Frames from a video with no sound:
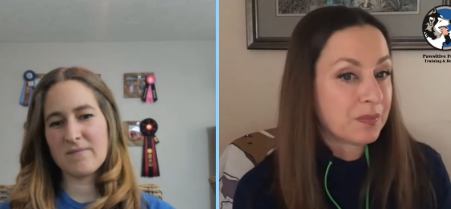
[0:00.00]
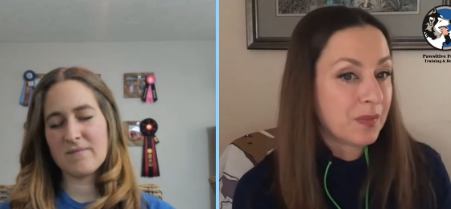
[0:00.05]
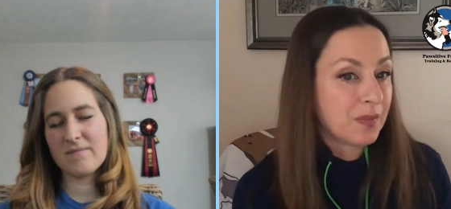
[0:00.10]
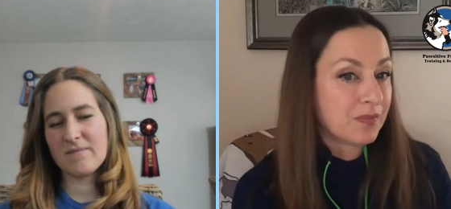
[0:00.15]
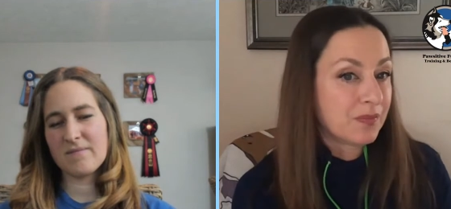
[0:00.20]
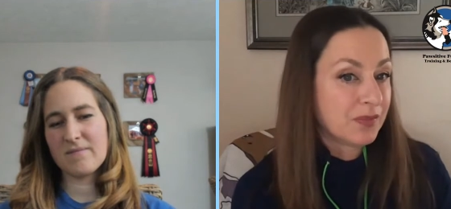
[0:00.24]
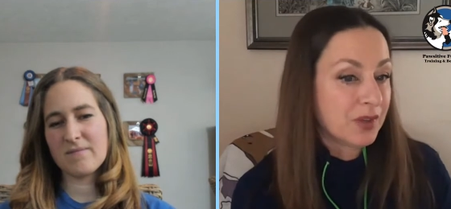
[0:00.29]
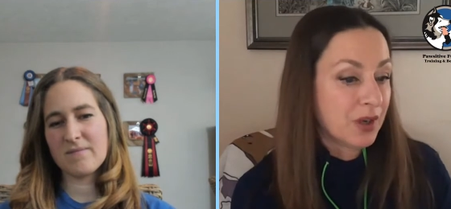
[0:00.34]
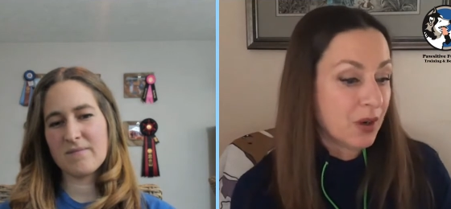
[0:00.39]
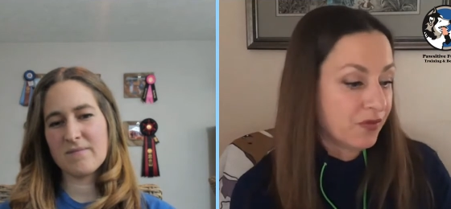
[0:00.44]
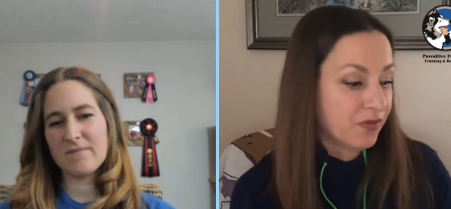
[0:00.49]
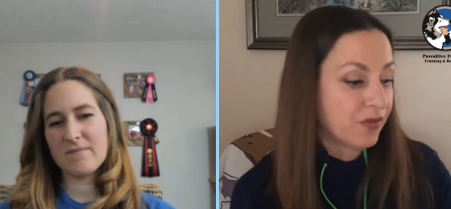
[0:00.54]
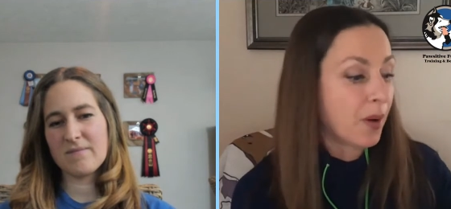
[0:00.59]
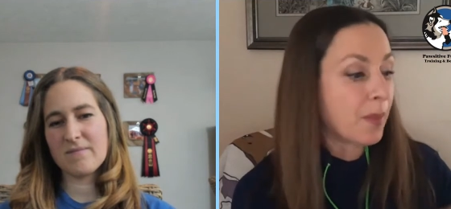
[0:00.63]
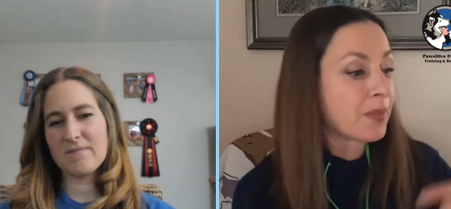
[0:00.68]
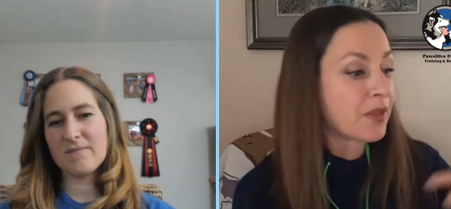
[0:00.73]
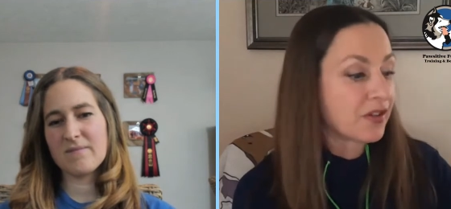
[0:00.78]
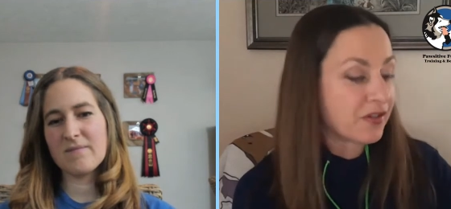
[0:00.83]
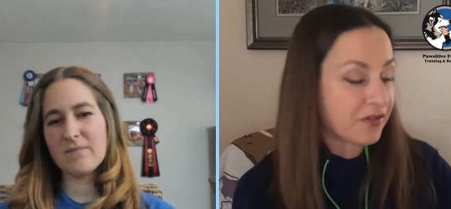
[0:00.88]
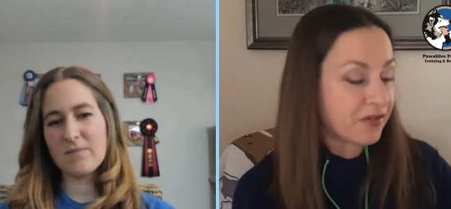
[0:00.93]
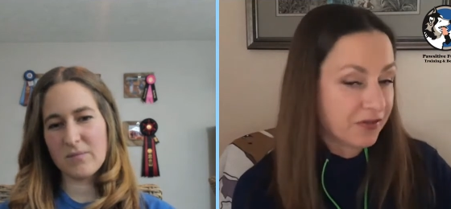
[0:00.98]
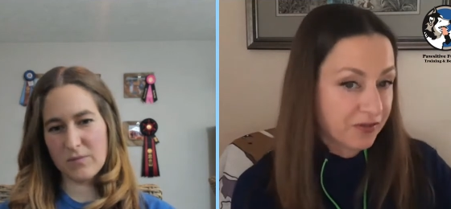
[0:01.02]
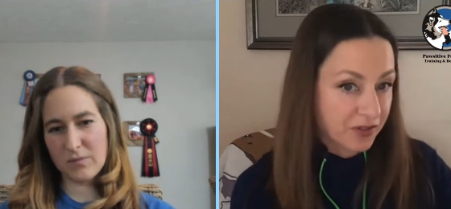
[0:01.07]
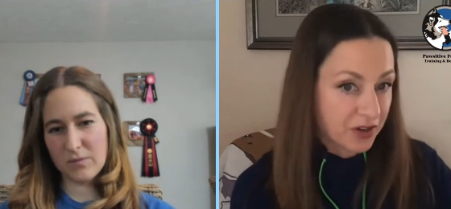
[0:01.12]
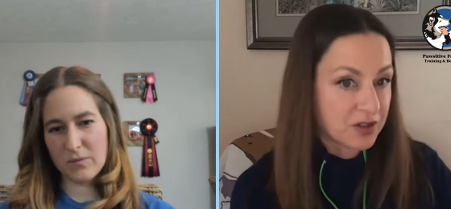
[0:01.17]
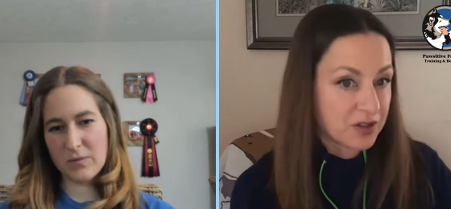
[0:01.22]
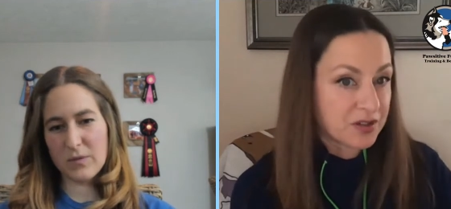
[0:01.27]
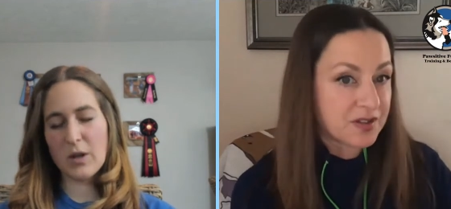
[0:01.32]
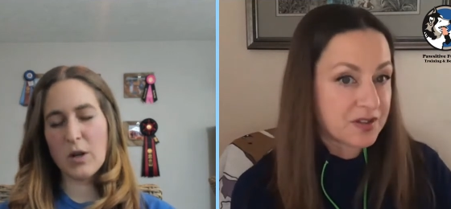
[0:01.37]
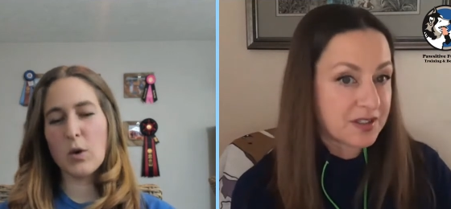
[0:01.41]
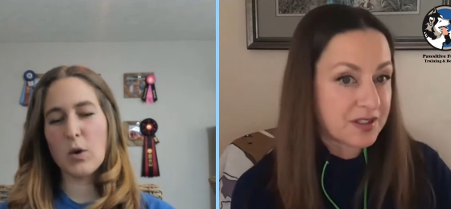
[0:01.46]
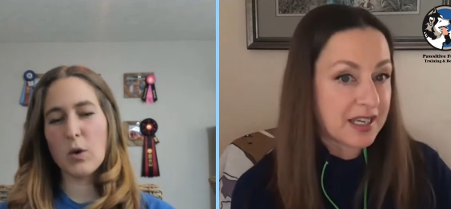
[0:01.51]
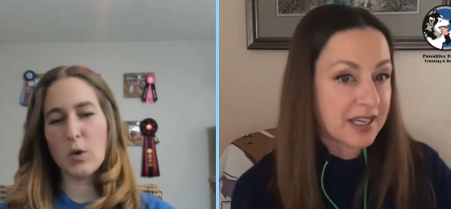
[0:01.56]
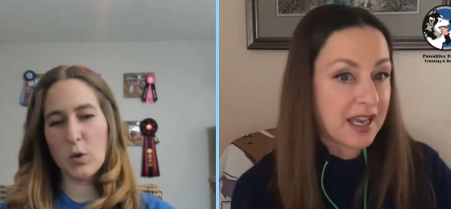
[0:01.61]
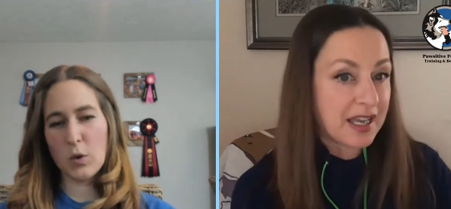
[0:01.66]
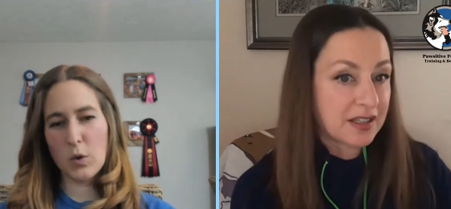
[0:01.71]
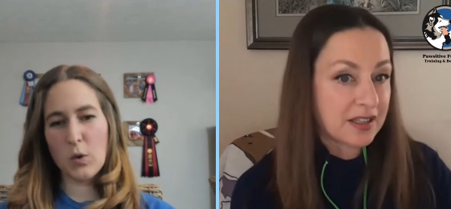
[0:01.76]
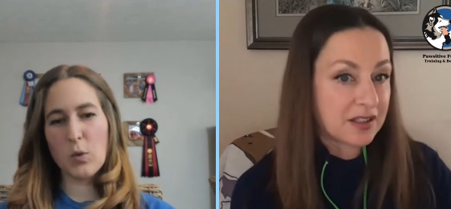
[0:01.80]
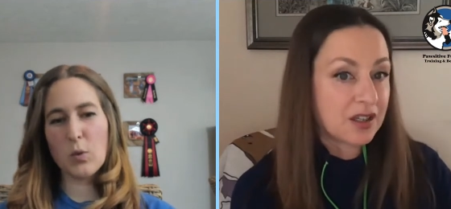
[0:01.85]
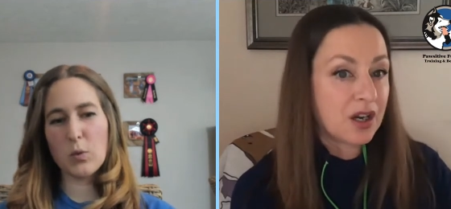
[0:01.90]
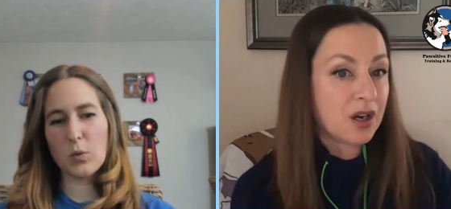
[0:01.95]
Speaker 1: you know, from the first
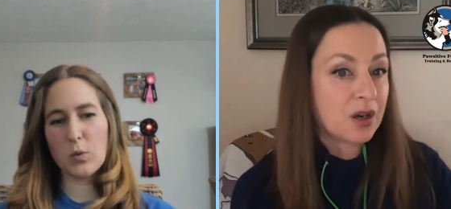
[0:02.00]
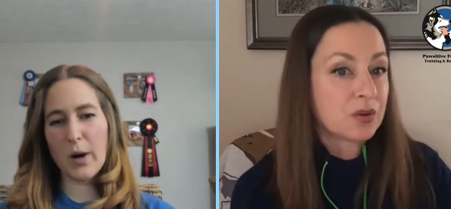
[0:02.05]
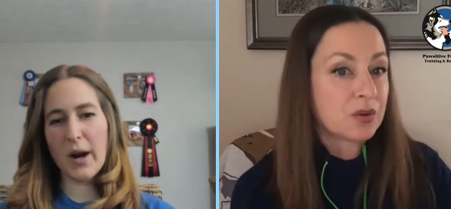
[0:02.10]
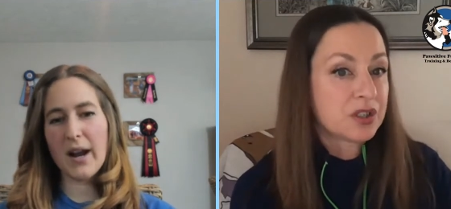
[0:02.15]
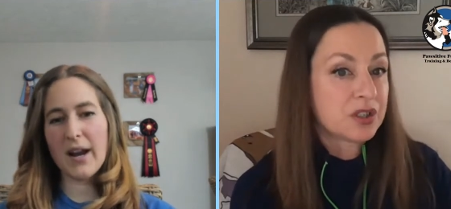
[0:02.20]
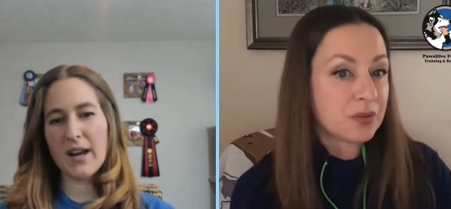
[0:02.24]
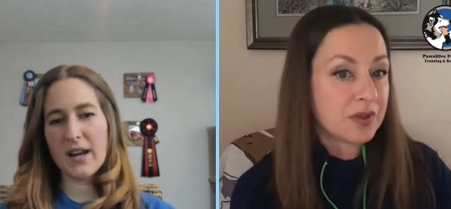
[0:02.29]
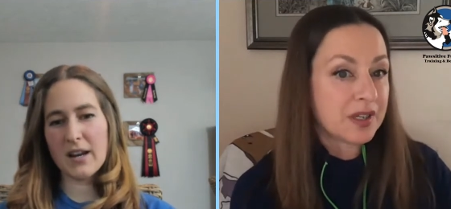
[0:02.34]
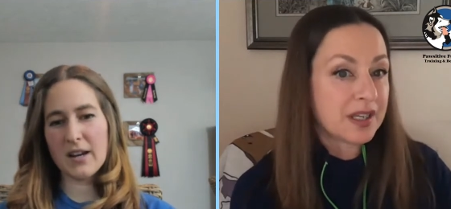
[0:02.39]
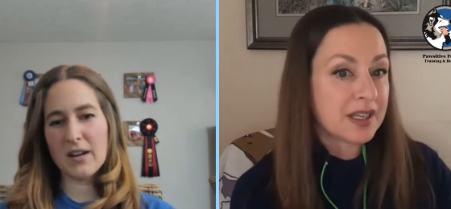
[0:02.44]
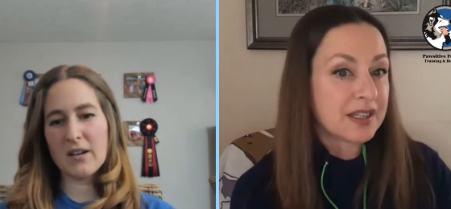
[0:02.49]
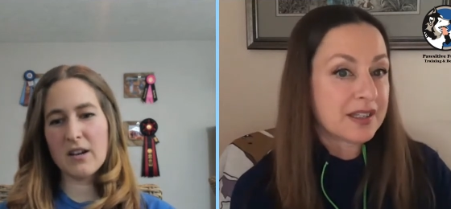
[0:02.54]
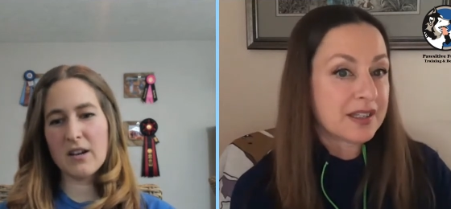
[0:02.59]
get go right. doing it